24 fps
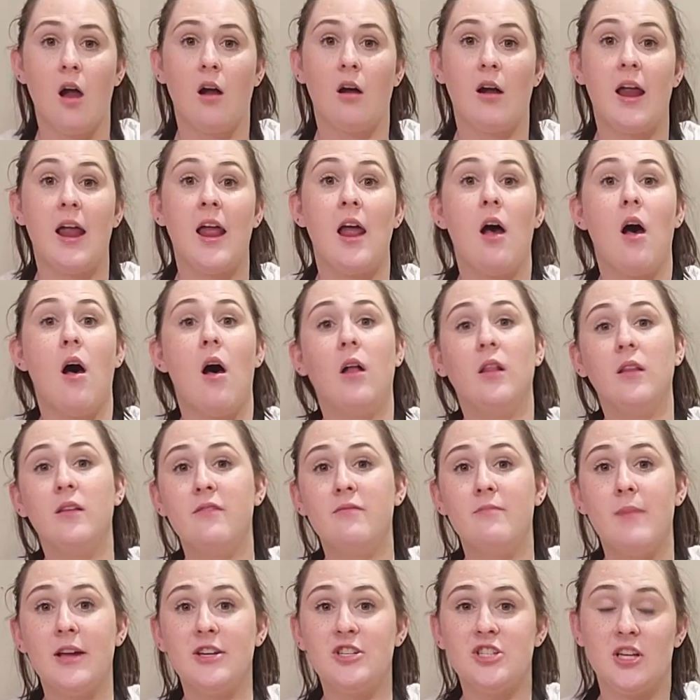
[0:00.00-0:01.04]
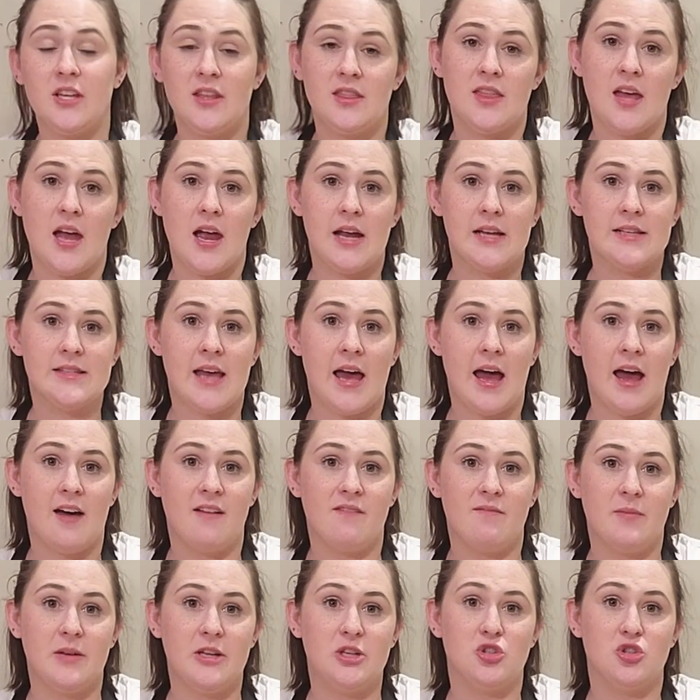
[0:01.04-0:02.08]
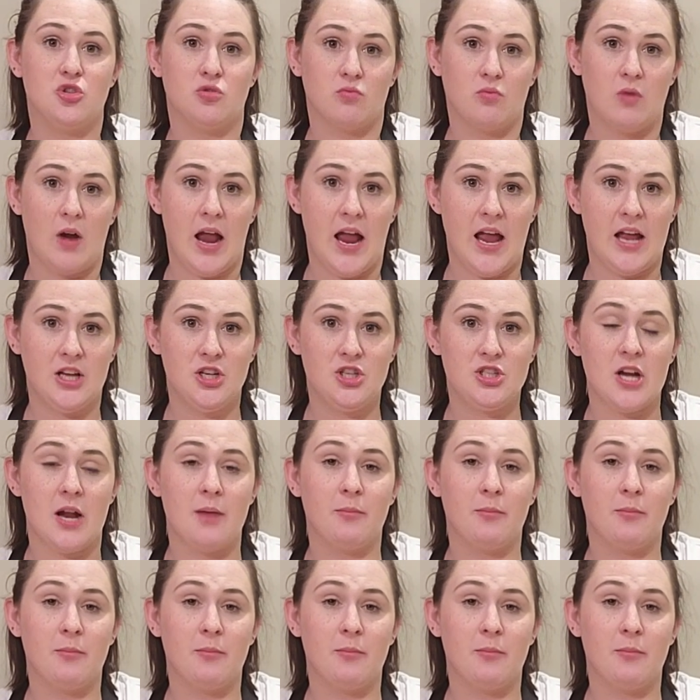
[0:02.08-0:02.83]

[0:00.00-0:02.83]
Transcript: All right, all of my chicken thighs have been dredged.